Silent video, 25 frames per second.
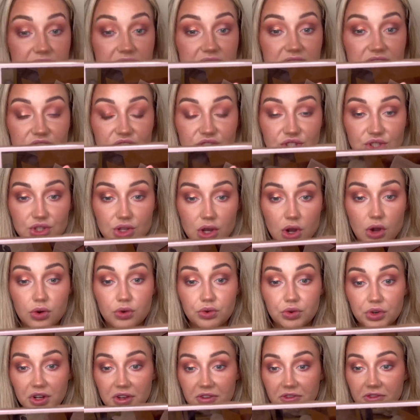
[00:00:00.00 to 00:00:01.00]
is so
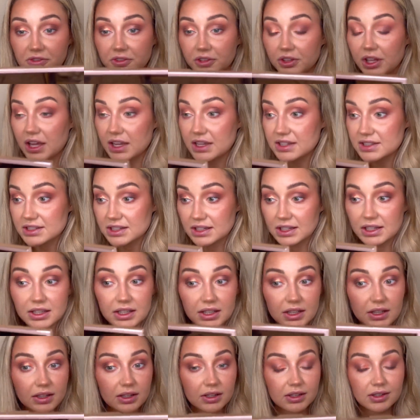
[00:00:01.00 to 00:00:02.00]

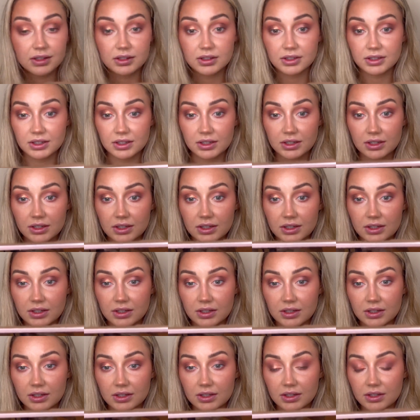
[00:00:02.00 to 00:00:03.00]
reflecting.
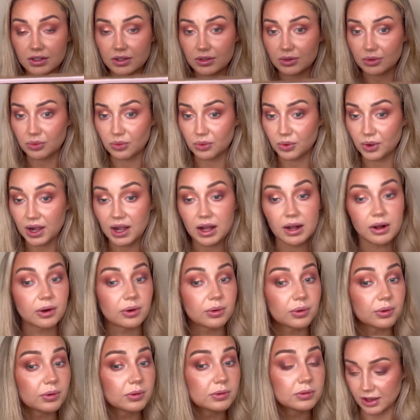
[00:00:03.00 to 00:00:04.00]
Wow.
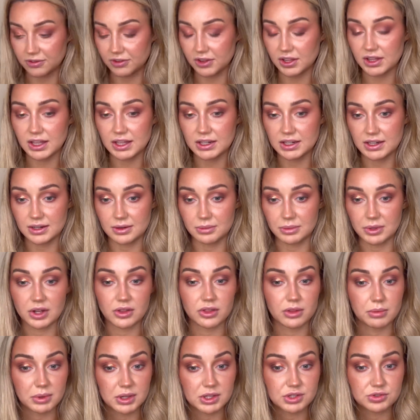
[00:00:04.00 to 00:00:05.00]
I feel like I need to be on the
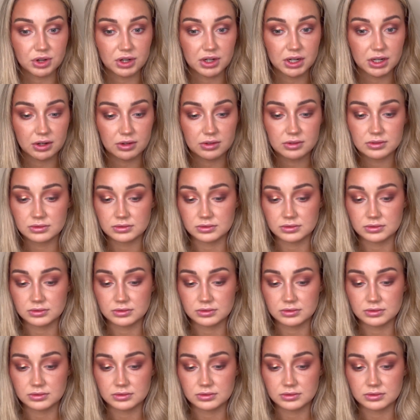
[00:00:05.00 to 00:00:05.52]
beach right now.